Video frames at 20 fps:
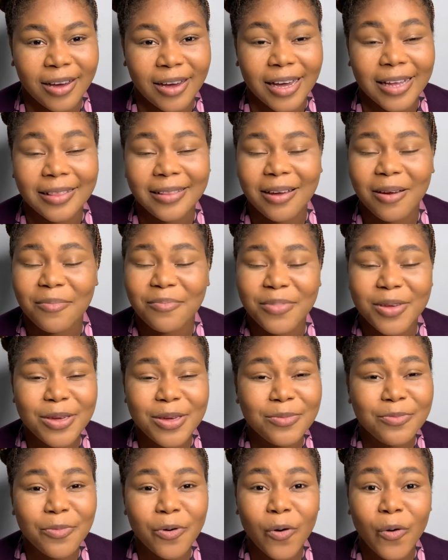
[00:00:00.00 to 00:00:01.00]
And there are
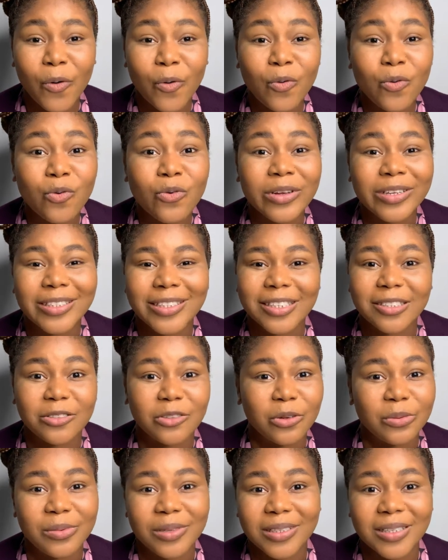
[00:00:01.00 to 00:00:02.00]
people who will just
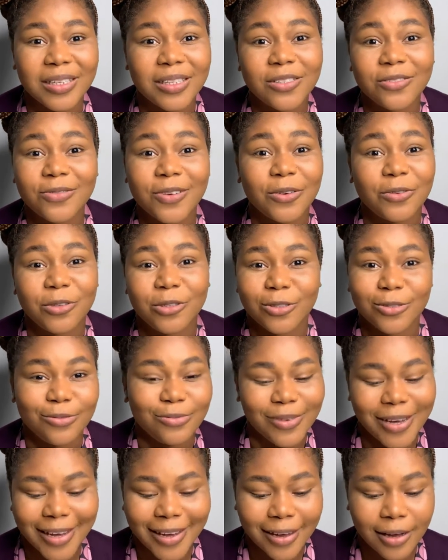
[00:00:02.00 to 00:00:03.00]
not be satisfied with your
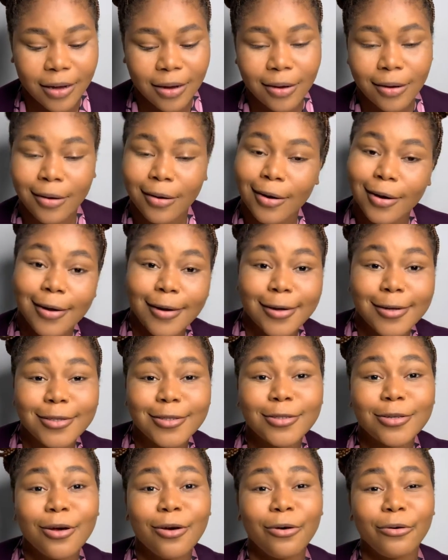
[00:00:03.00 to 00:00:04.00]
work.
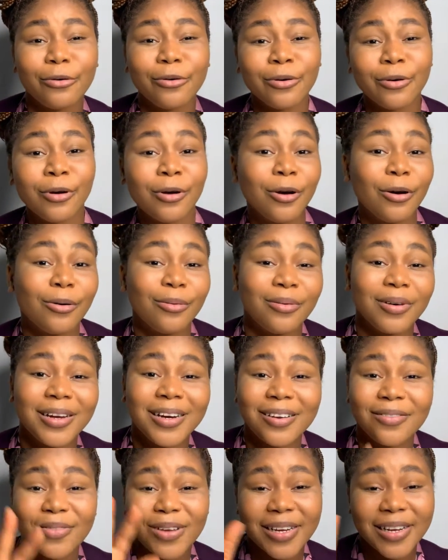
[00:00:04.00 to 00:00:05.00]
So
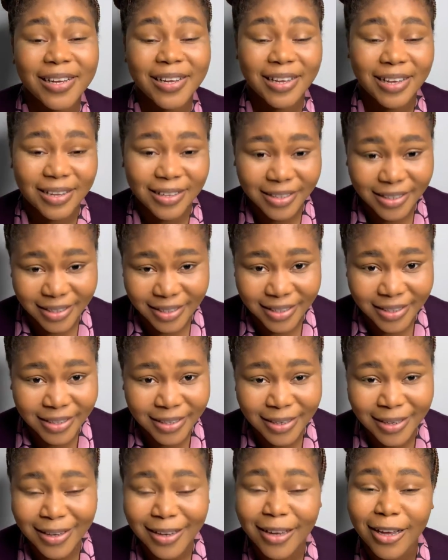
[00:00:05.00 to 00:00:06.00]
whatever the case is,
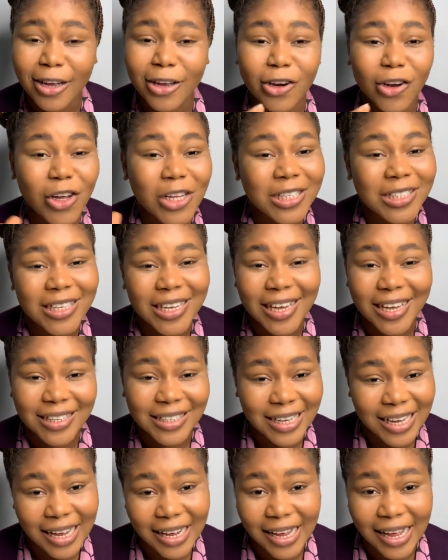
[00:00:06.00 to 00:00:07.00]
don't take it
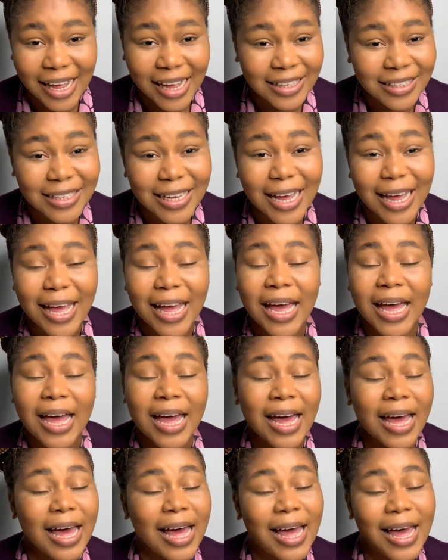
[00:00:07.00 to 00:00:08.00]
at
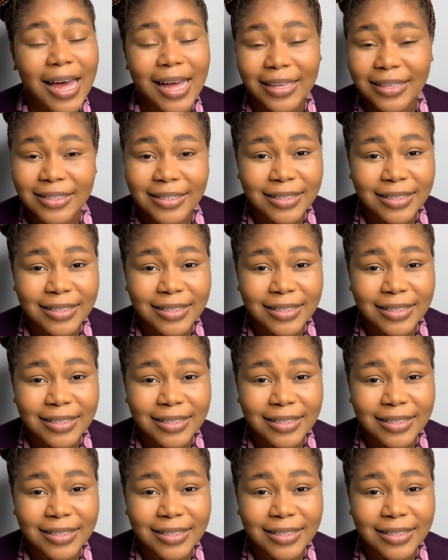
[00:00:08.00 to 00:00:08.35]
heart.